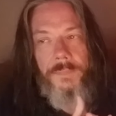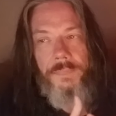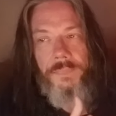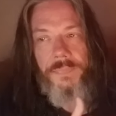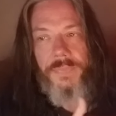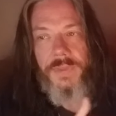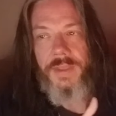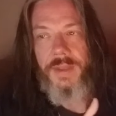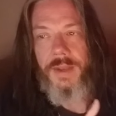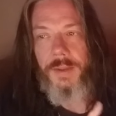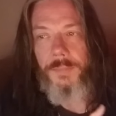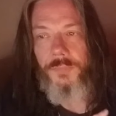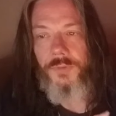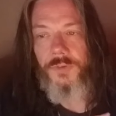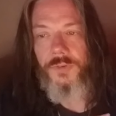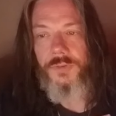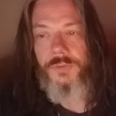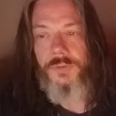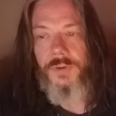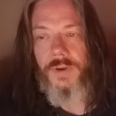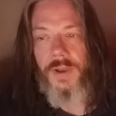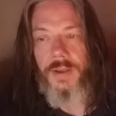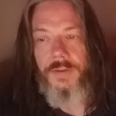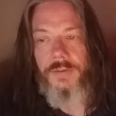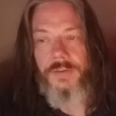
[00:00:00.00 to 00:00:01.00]
And I'm just
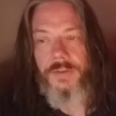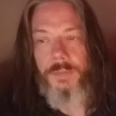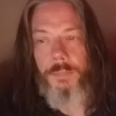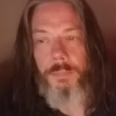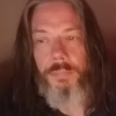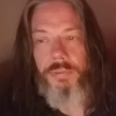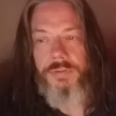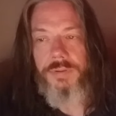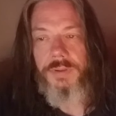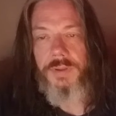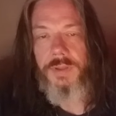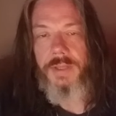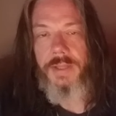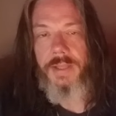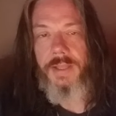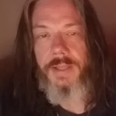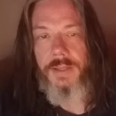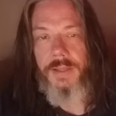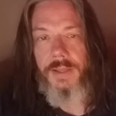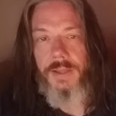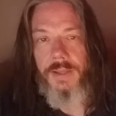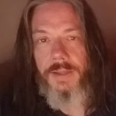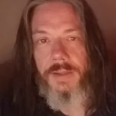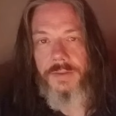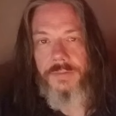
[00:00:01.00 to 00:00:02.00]
trying to
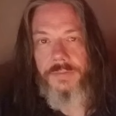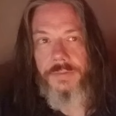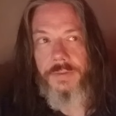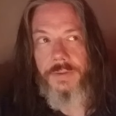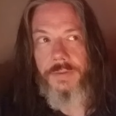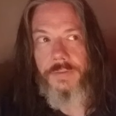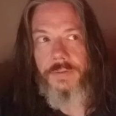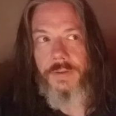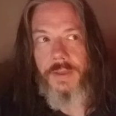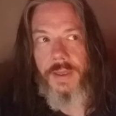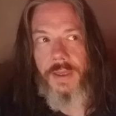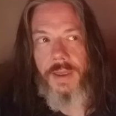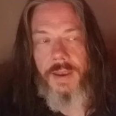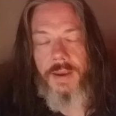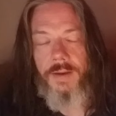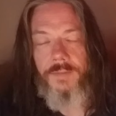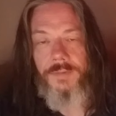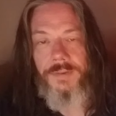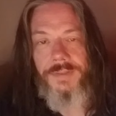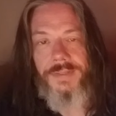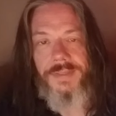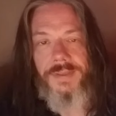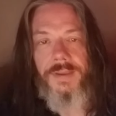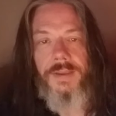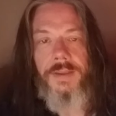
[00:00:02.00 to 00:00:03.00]
completely listen to
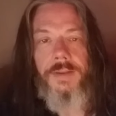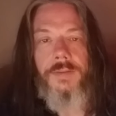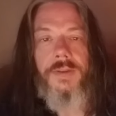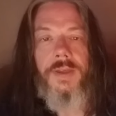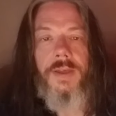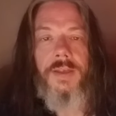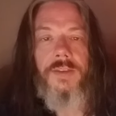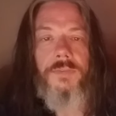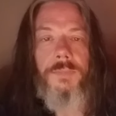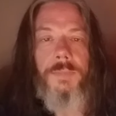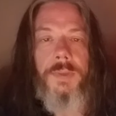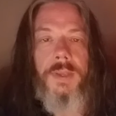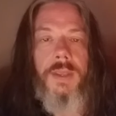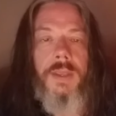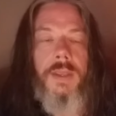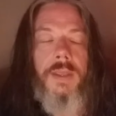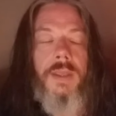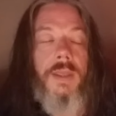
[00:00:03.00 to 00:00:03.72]
everything He tells me.